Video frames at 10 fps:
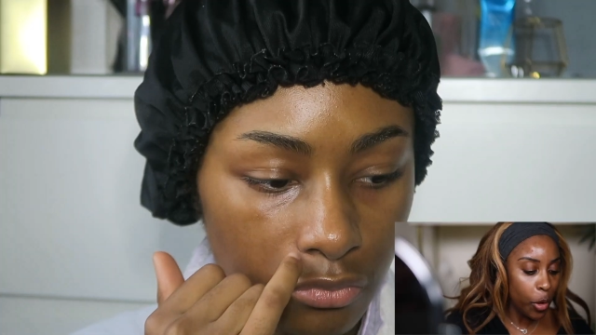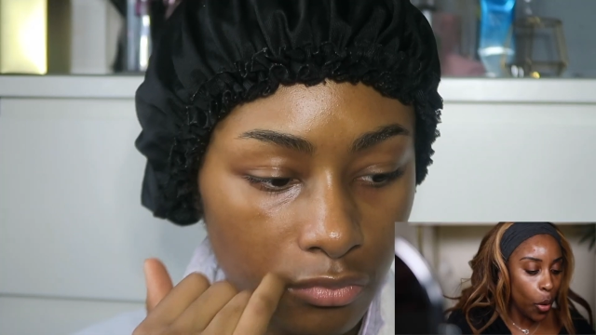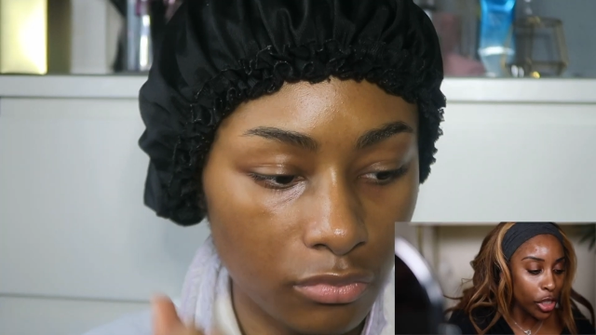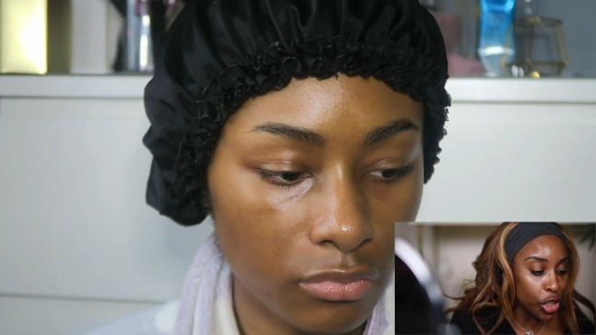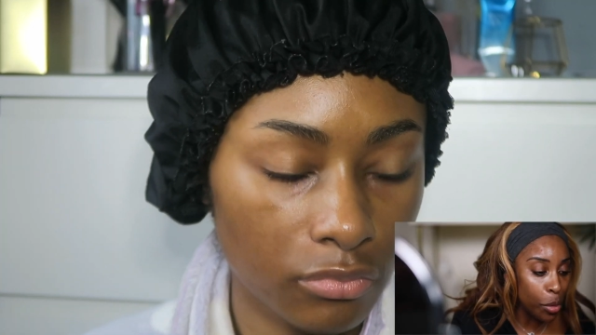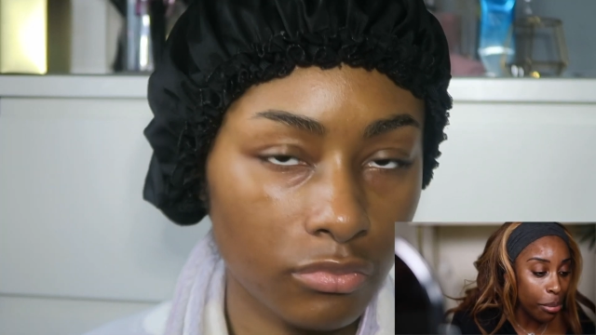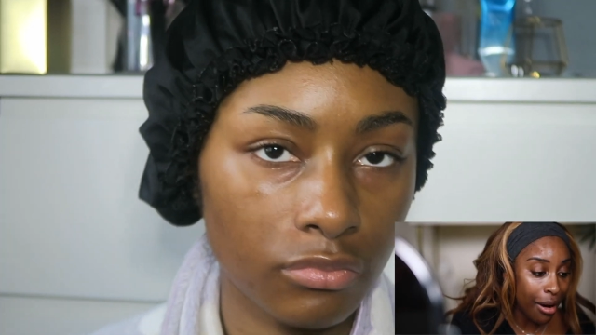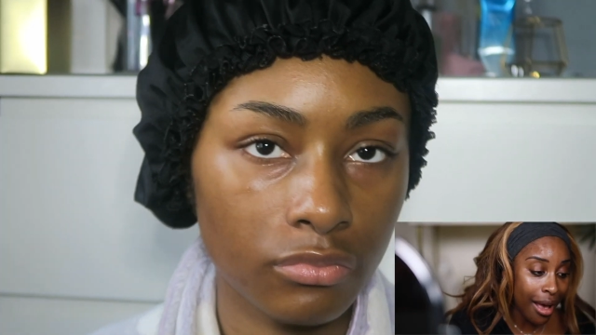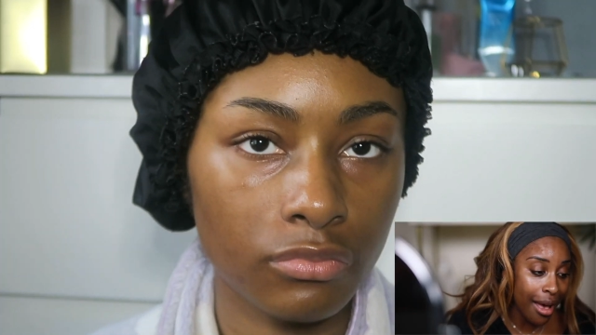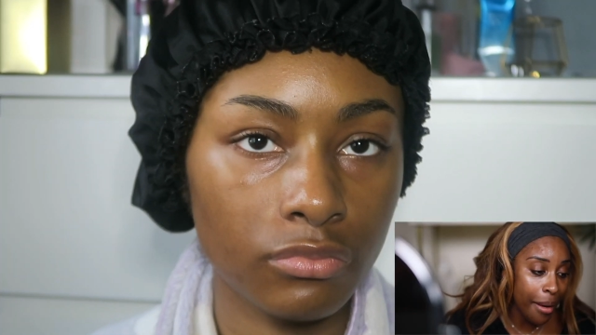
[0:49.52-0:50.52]
Speaker 1: going to
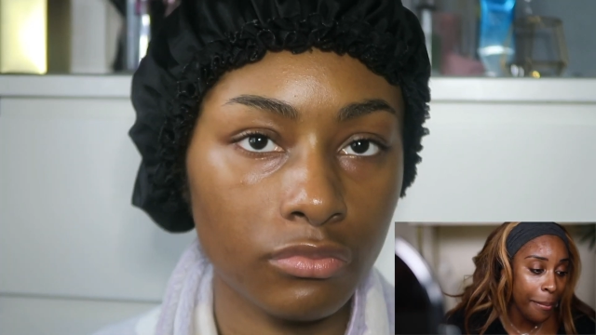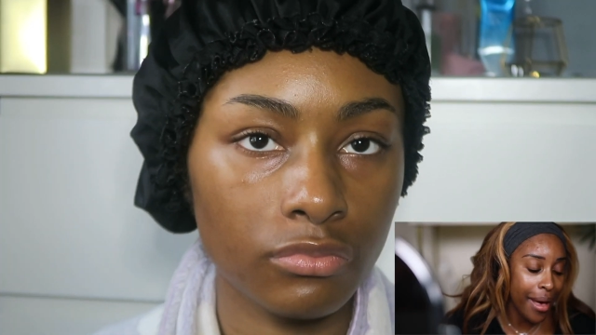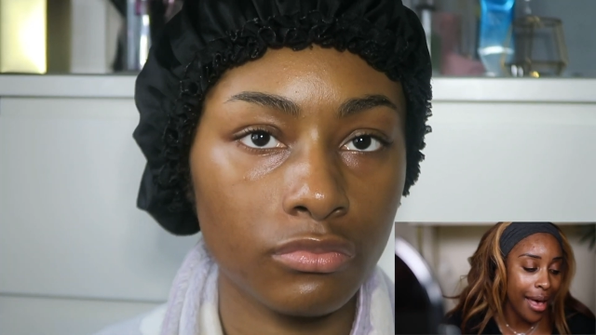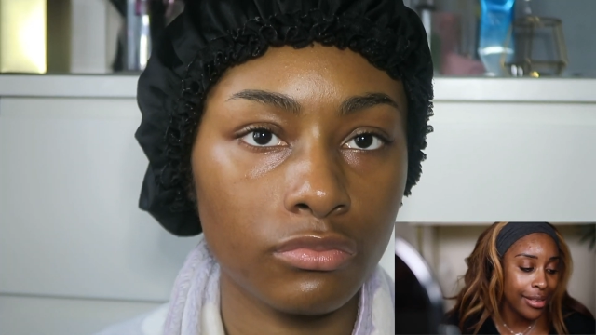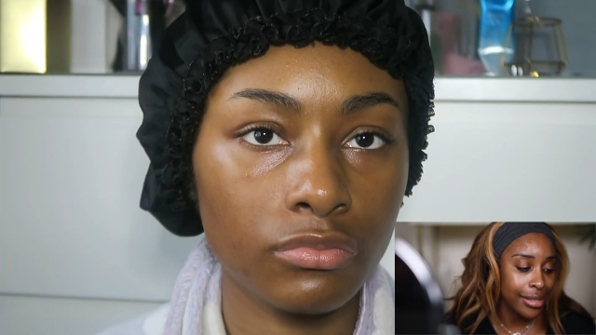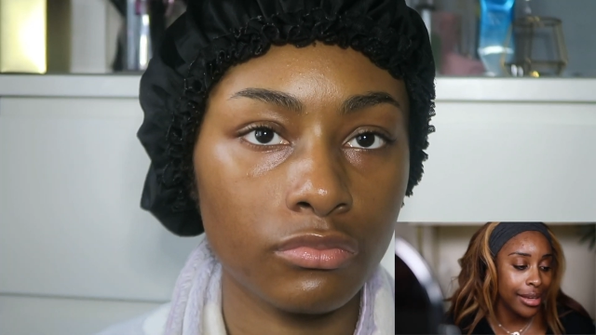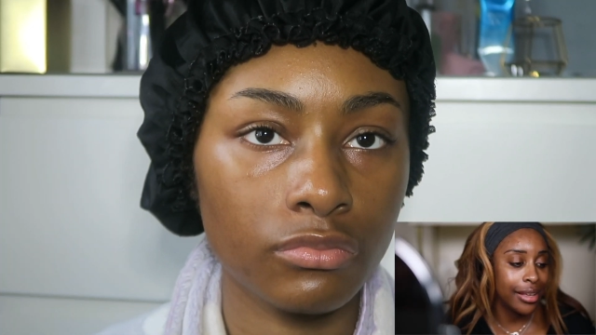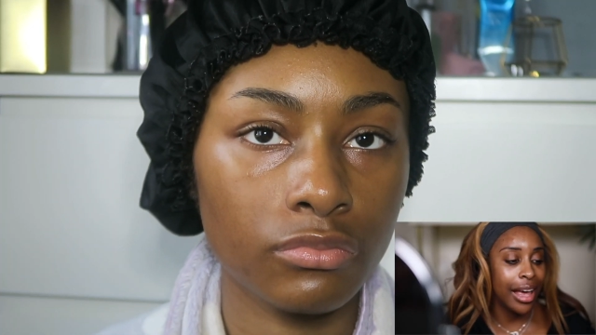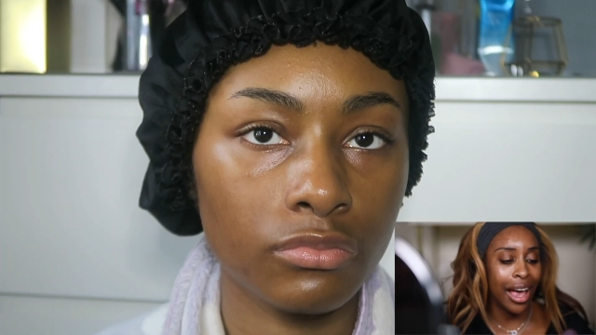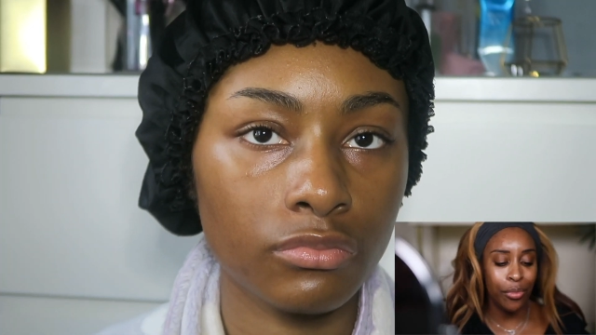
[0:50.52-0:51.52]
prime my skin.
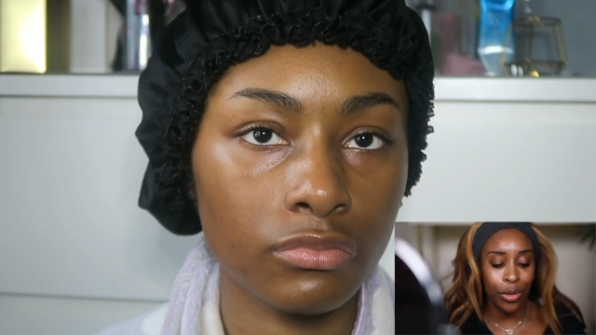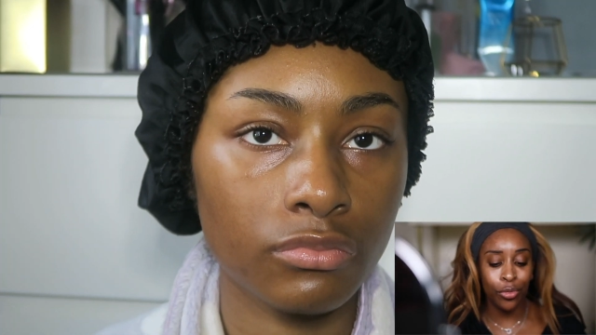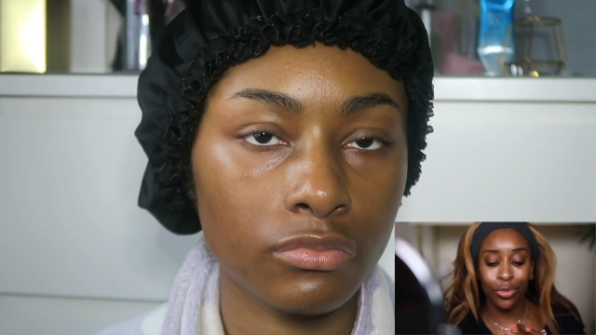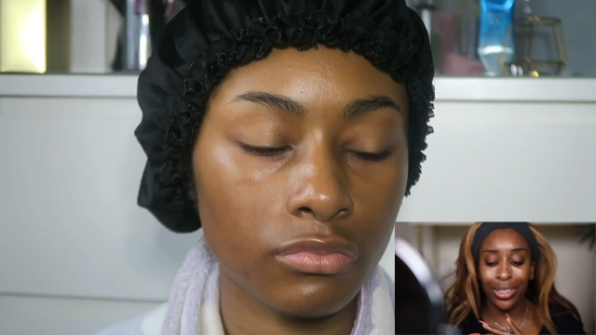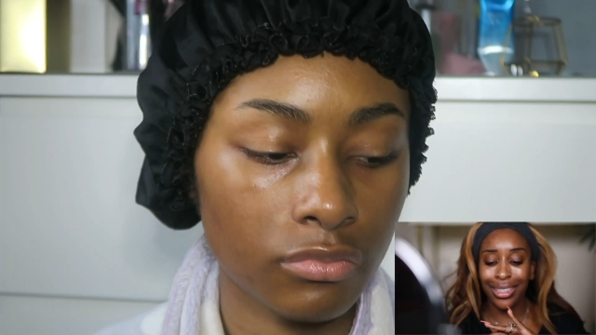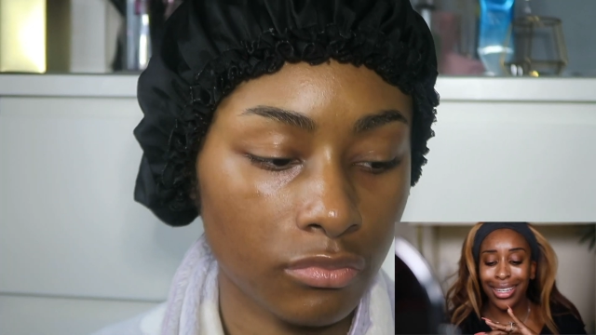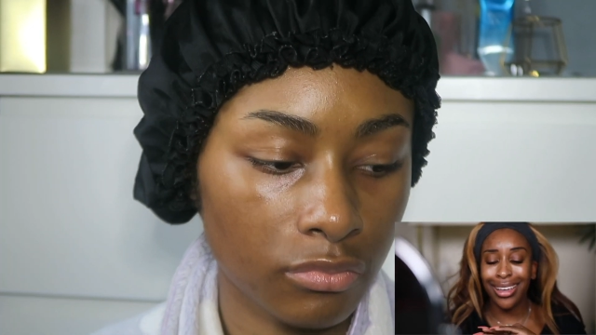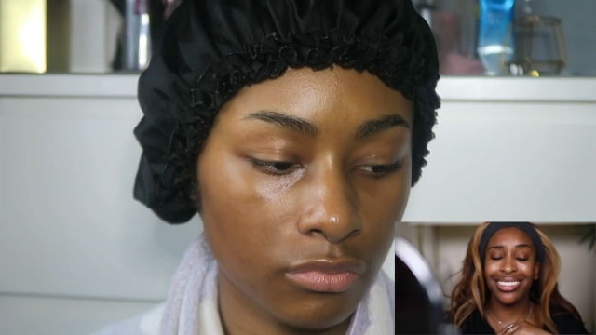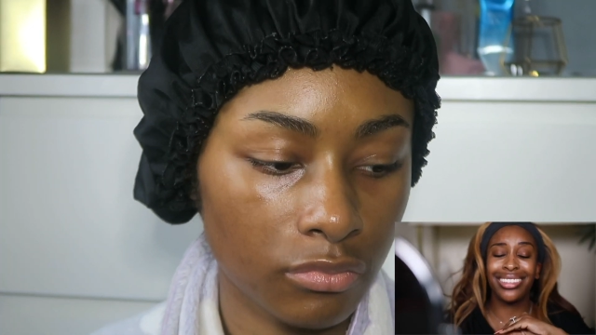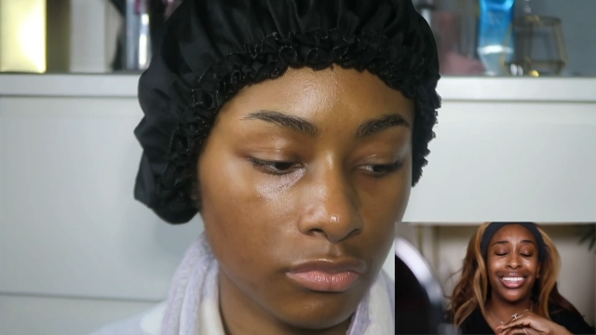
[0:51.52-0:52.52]
I've been really
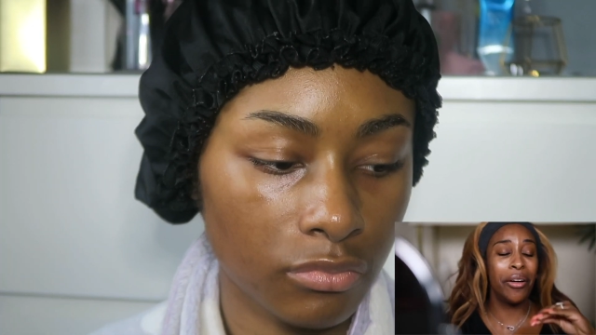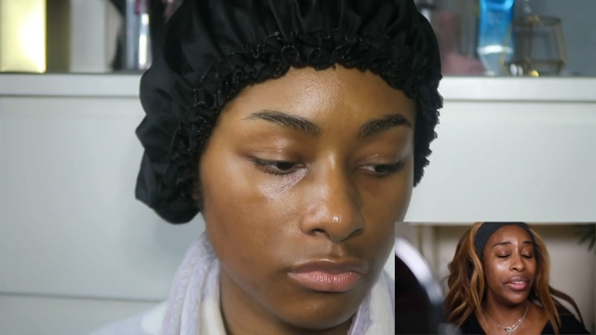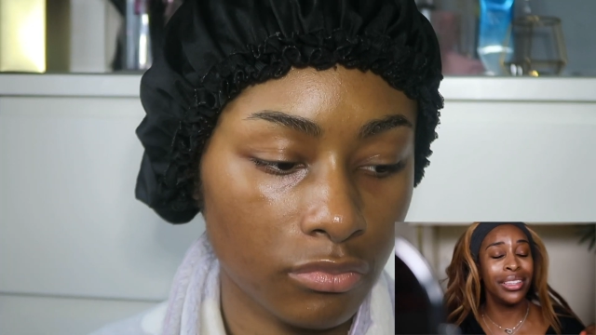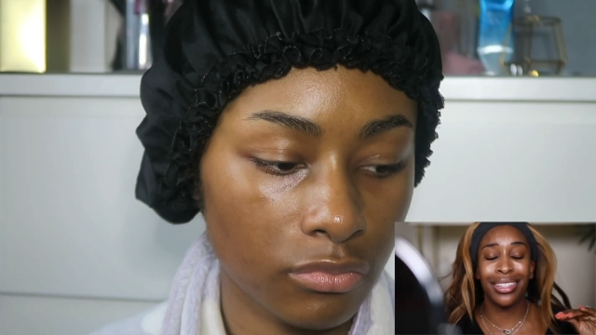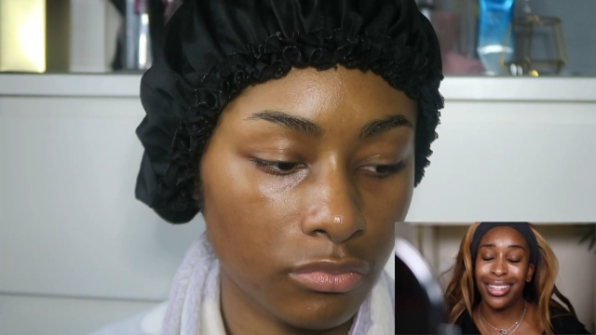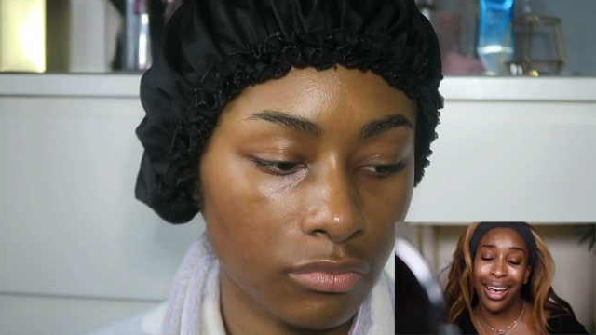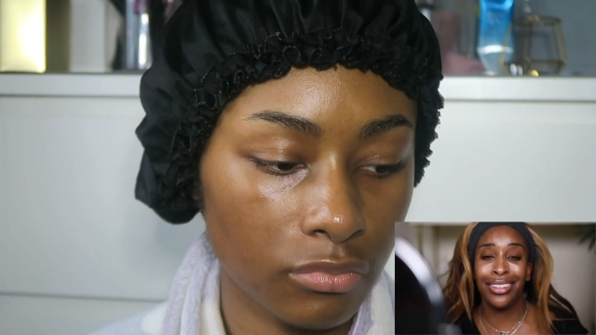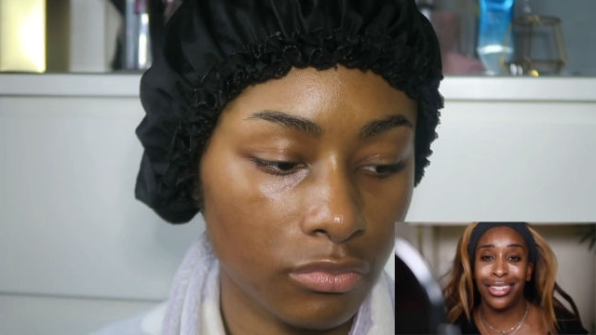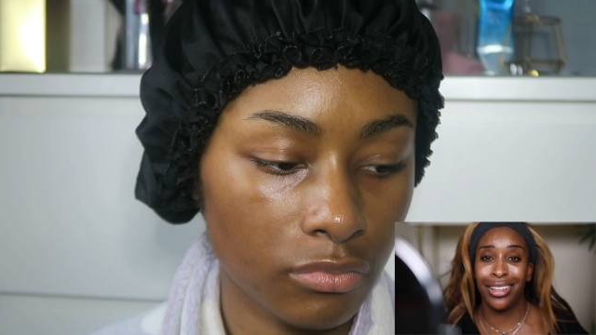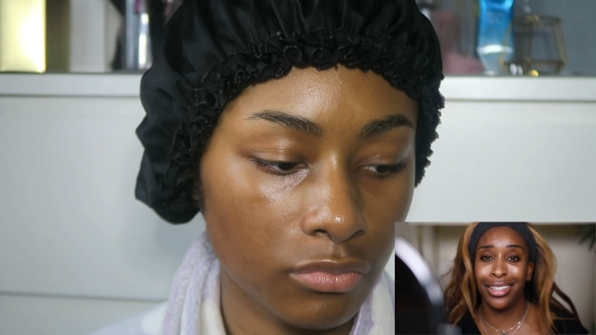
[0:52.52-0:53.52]
loving the
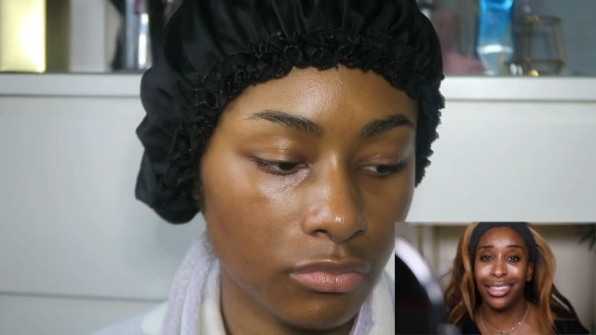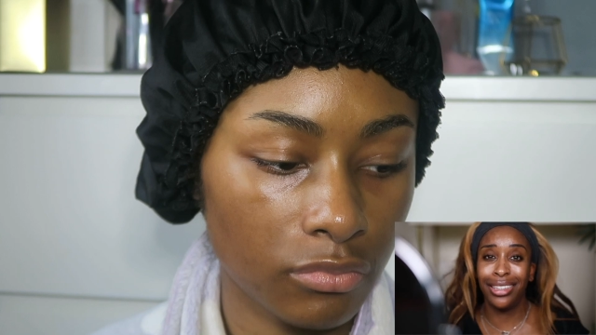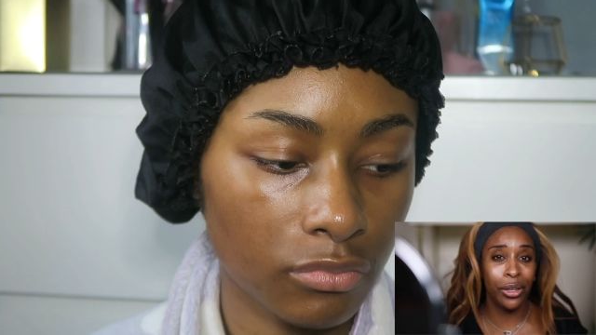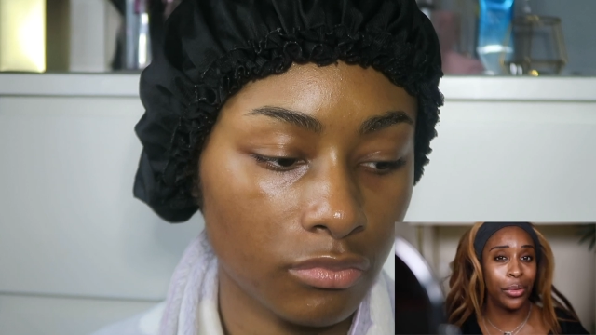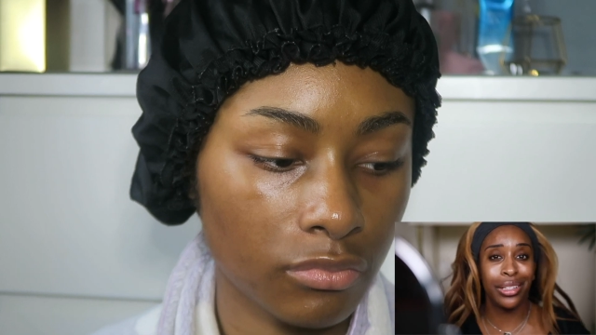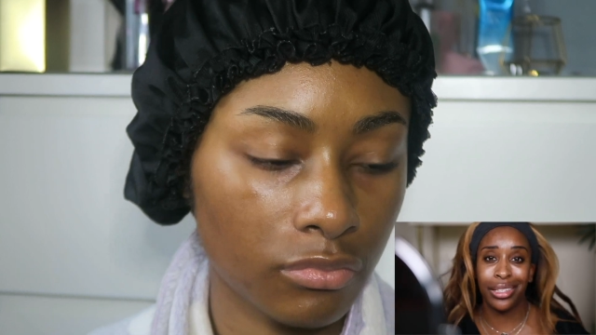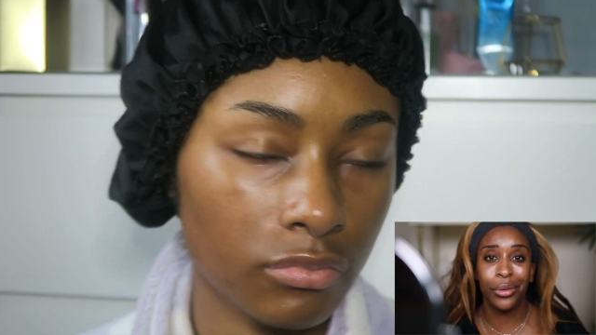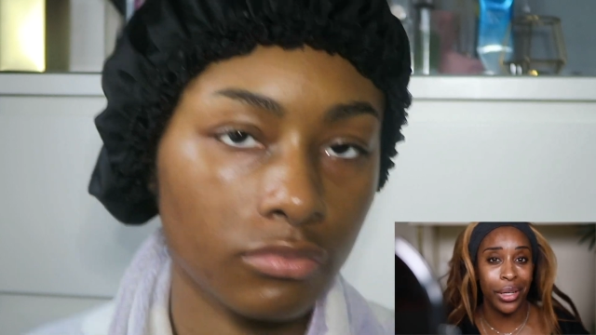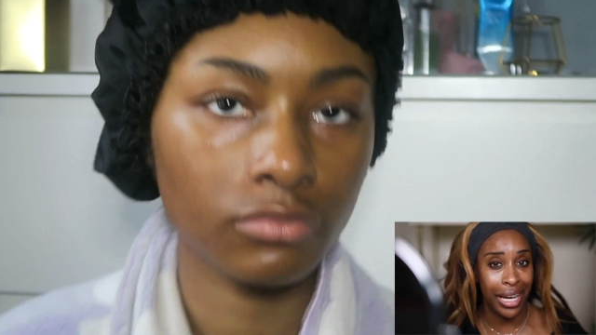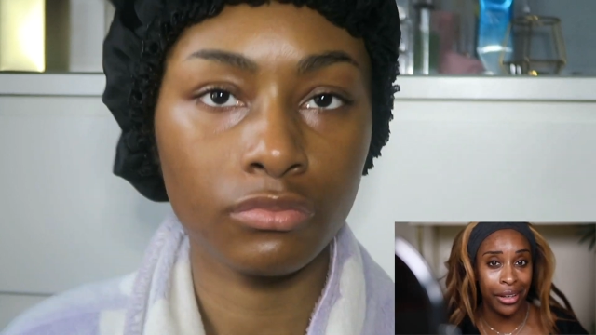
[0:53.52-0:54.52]
Tatcha liquid silk
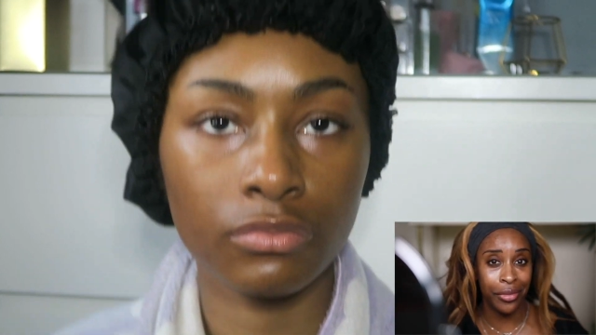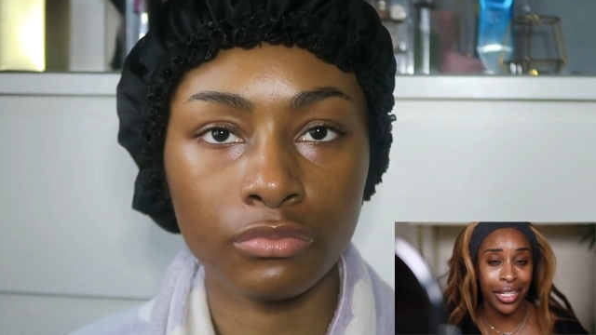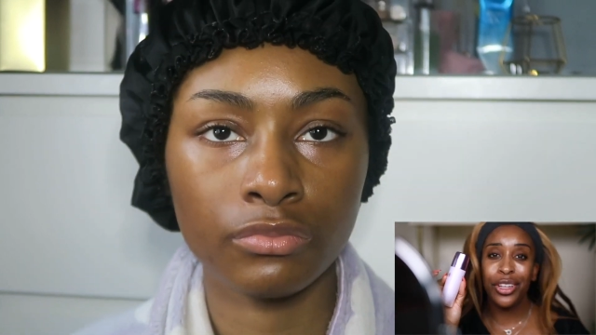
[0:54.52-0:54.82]
canvas.